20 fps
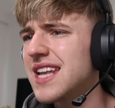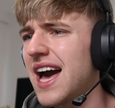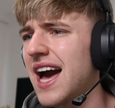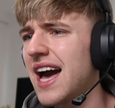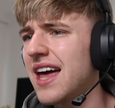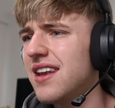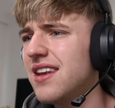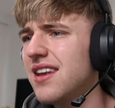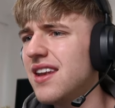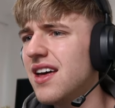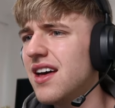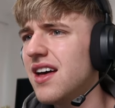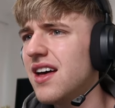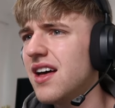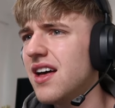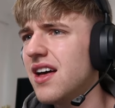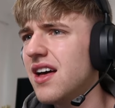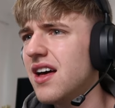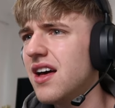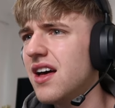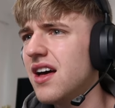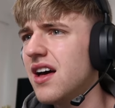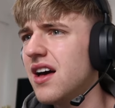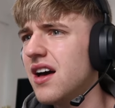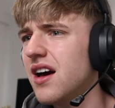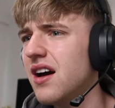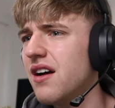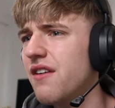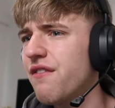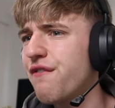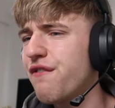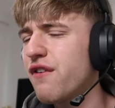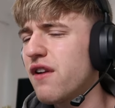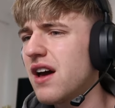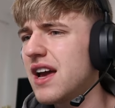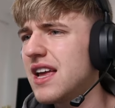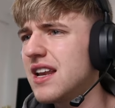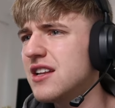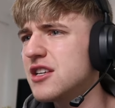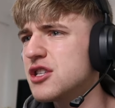an ant.
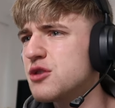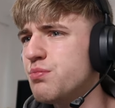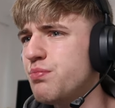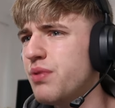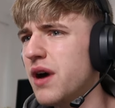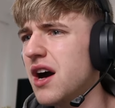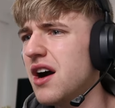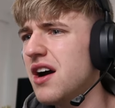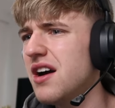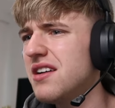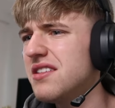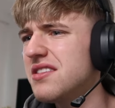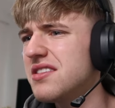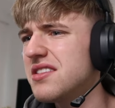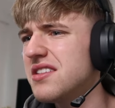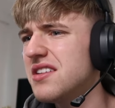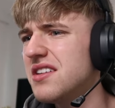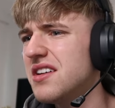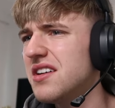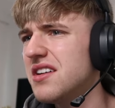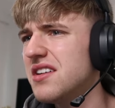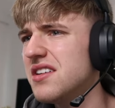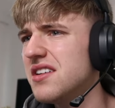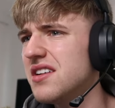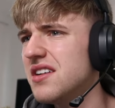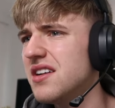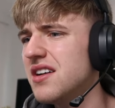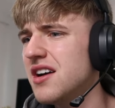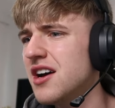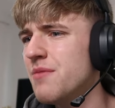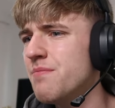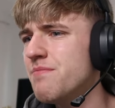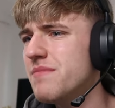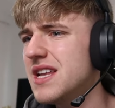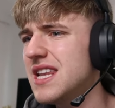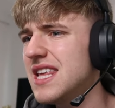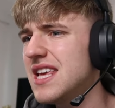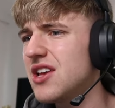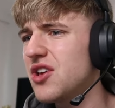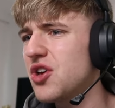Flightless bird. A
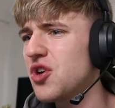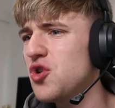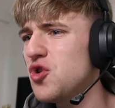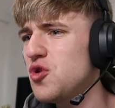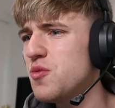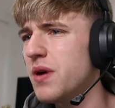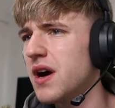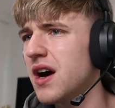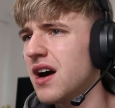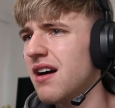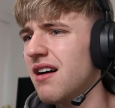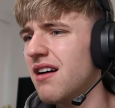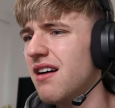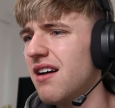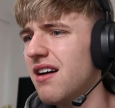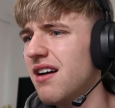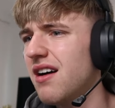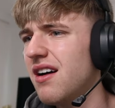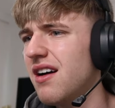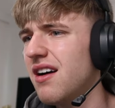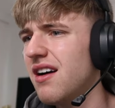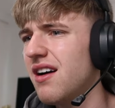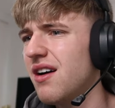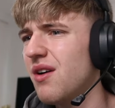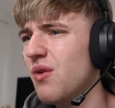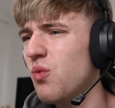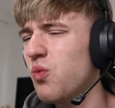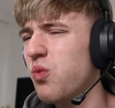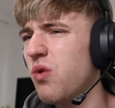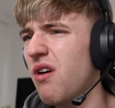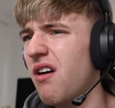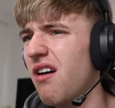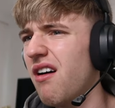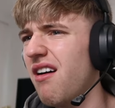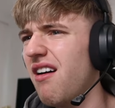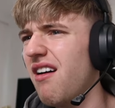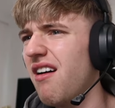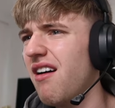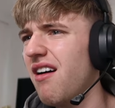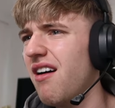Mini Cooper.
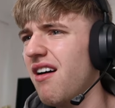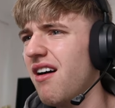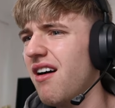What?